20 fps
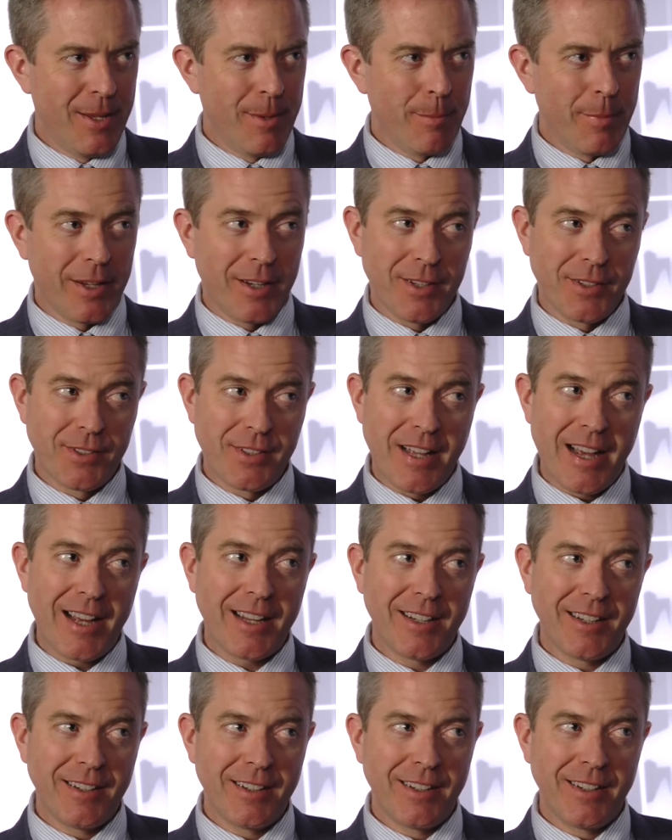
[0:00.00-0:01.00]
because
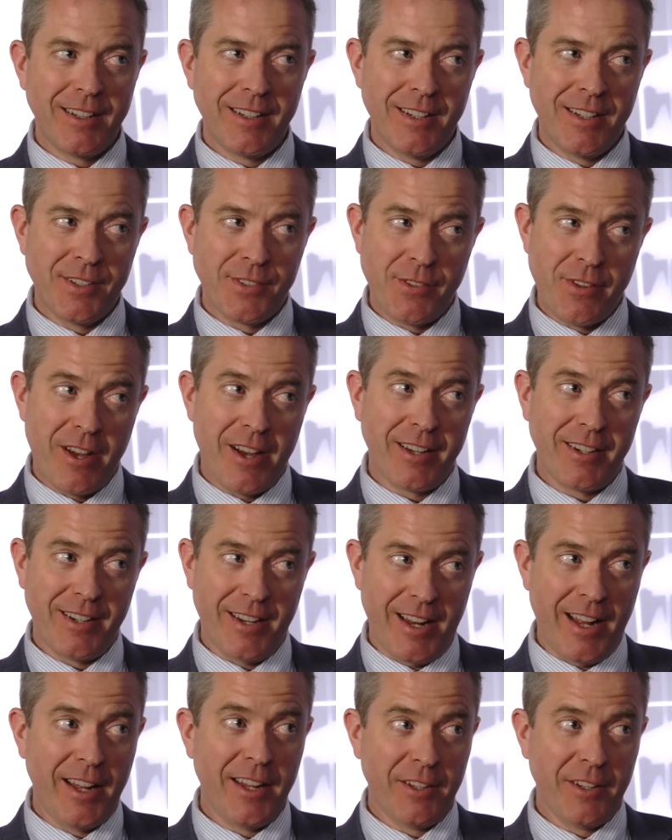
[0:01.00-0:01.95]
that is not a